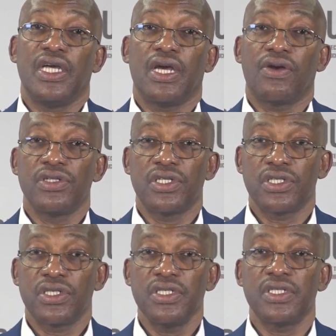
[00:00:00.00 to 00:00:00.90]
a
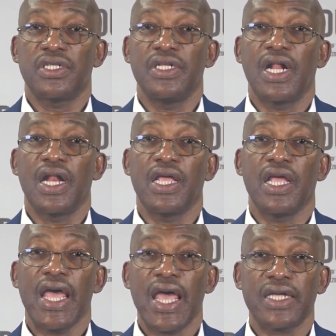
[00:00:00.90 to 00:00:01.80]
consistently
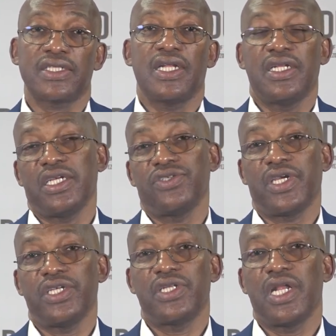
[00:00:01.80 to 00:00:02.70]
excellent
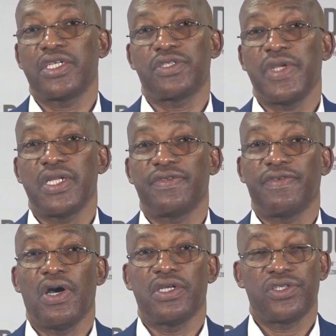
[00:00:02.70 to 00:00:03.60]
educational experience for
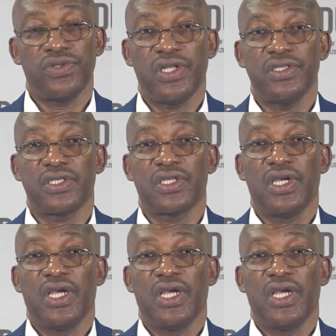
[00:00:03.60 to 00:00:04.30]
our students